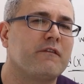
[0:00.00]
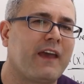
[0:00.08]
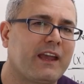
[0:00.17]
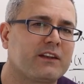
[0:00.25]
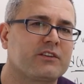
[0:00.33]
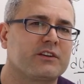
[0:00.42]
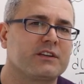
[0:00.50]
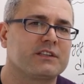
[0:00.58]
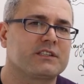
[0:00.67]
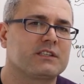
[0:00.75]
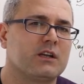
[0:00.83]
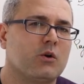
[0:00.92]

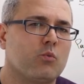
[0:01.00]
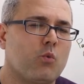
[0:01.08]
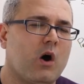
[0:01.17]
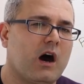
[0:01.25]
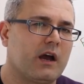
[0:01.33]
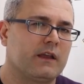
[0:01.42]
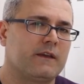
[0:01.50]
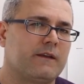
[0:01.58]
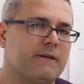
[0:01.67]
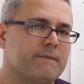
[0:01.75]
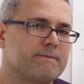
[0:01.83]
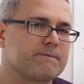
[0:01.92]
vectors Y.
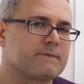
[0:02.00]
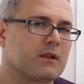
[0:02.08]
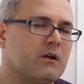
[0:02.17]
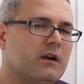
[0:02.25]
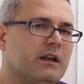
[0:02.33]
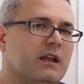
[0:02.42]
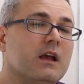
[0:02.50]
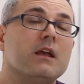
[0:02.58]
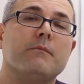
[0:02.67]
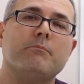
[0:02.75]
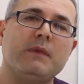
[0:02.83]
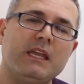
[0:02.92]
All right,
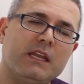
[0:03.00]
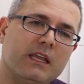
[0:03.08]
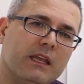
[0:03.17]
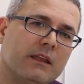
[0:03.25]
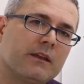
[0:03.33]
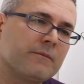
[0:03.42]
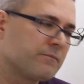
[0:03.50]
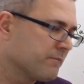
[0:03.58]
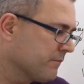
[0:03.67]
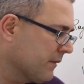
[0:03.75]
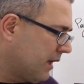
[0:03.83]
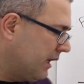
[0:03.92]
meaning
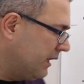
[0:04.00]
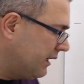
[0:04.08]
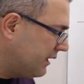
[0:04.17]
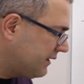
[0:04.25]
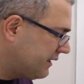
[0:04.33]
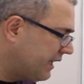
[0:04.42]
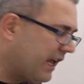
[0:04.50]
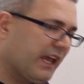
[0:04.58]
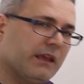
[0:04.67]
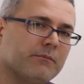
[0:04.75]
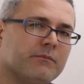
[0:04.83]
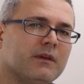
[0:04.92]
in this
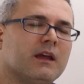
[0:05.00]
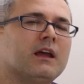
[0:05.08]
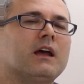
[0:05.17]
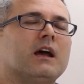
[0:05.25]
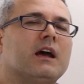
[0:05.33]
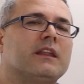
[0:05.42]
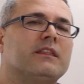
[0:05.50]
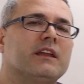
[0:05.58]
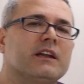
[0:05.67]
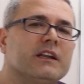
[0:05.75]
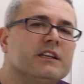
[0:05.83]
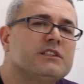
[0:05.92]
game,
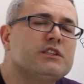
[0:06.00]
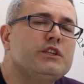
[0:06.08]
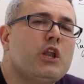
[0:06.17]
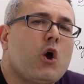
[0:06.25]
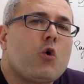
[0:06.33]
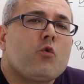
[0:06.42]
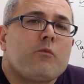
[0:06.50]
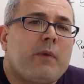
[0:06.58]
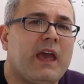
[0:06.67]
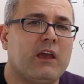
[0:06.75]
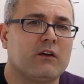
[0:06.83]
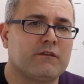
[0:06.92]
there is no
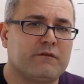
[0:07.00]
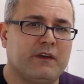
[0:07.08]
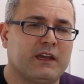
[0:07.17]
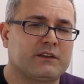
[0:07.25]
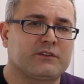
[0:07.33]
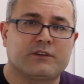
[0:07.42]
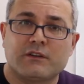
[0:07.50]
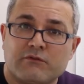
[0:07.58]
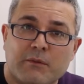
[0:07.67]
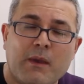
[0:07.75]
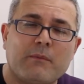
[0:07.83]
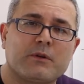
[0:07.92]
payoff vector.
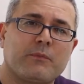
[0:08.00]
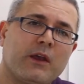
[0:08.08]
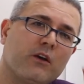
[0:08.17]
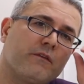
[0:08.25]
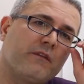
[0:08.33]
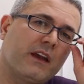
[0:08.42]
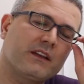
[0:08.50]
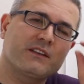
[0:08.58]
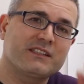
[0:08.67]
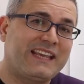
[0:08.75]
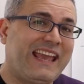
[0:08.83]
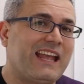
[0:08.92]
Remember, payoff
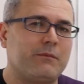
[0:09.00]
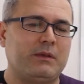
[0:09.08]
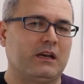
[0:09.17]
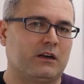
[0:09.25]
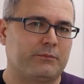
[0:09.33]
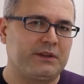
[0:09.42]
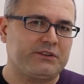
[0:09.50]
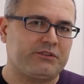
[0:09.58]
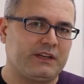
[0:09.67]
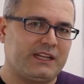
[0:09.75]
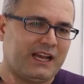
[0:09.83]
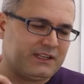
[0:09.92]
vectors can't be
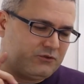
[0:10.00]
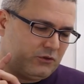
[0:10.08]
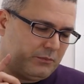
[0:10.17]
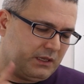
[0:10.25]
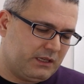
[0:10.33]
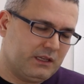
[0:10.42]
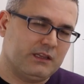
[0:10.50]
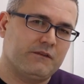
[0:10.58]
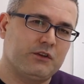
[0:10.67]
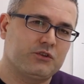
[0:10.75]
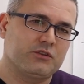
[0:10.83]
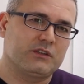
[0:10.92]
arbitrary. It has to be
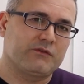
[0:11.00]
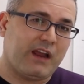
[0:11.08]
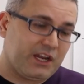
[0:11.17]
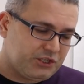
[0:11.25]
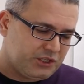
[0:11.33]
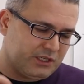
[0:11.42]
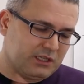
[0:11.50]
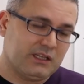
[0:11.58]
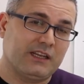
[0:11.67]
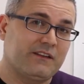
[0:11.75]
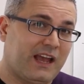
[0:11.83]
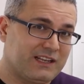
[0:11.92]
individually
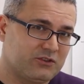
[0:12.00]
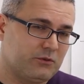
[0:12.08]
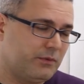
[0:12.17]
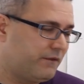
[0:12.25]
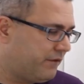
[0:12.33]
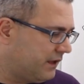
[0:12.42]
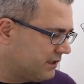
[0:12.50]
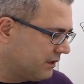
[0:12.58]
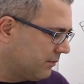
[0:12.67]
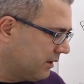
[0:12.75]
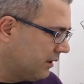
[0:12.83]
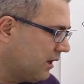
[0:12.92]
rational and it has to be
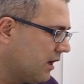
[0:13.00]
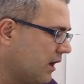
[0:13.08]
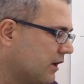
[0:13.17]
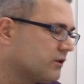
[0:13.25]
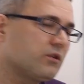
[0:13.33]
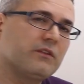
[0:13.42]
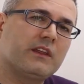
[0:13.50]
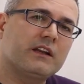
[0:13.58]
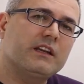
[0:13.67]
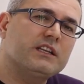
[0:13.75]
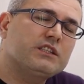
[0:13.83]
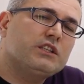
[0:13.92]
feasible. So
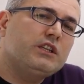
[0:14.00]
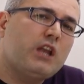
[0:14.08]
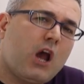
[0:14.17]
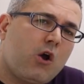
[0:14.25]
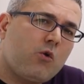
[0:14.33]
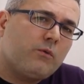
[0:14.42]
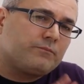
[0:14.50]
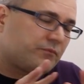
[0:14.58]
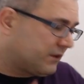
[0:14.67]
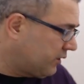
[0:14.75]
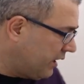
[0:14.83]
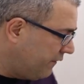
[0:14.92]
there is no,
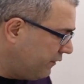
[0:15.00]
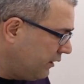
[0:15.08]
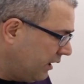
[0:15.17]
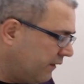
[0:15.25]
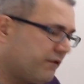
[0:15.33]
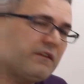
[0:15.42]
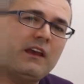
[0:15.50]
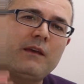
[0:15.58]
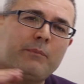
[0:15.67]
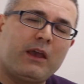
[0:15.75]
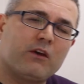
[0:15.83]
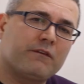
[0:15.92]
so if
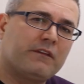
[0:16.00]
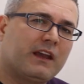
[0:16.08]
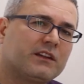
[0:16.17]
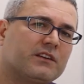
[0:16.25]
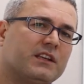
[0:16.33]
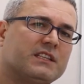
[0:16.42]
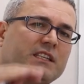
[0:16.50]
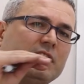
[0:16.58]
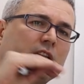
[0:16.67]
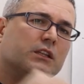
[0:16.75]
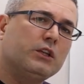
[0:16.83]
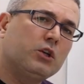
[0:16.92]
a payoff vector is
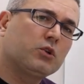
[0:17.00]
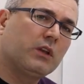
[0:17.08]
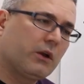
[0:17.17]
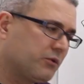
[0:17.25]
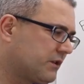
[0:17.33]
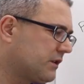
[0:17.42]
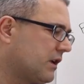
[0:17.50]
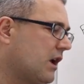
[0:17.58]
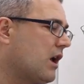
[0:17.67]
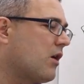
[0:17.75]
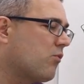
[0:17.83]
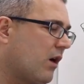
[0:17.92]
in the nucleus,
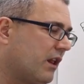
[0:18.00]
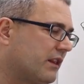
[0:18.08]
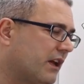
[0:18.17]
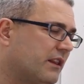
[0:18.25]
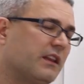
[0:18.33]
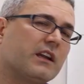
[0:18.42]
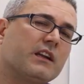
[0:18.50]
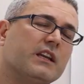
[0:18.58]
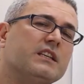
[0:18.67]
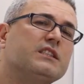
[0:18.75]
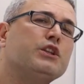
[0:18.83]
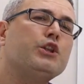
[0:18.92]
well, then there
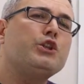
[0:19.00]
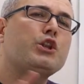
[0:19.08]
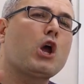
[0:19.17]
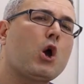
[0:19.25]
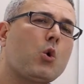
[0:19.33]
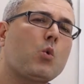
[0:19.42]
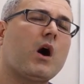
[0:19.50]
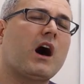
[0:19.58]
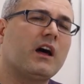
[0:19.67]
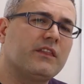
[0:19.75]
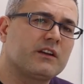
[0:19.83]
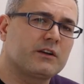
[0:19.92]
is no
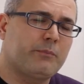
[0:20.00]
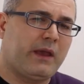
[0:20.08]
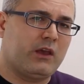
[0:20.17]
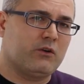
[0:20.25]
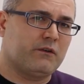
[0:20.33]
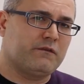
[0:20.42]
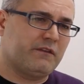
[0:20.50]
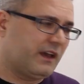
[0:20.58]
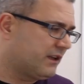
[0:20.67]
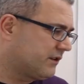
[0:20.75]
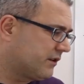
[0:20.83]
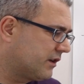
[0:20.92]
other payoff
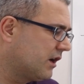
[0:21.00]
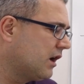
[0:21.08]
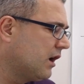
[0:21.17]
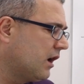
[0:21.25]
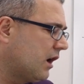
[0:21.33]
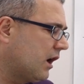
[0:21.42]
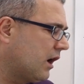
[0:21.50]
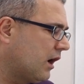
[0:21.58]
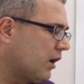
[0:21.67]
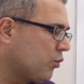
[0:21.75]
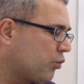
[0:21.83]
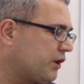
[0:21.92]
vector
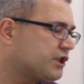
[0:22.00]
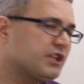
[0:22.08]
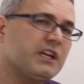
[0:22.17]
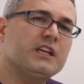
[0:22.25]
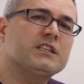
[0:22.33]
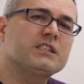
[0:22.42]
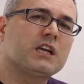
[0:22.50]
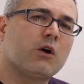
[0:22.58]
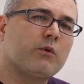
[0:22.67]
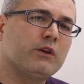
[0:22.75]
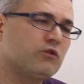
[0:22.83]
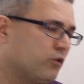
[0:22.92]
which is
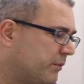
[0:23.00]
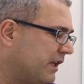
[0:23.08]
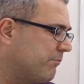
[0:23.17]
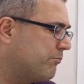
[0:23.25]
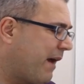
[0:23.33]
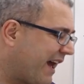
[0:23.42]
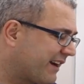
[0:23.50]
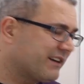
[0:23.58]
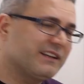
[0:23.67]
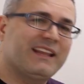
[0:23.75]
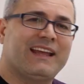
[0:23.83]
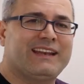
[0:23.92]
going to be
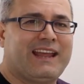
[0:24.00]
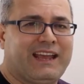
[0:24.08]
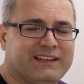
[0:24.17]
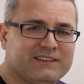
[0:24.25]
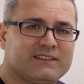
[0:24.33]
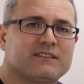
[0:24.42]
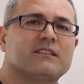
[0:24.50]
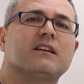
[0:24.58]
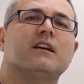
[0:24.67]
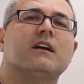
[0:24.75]
better than X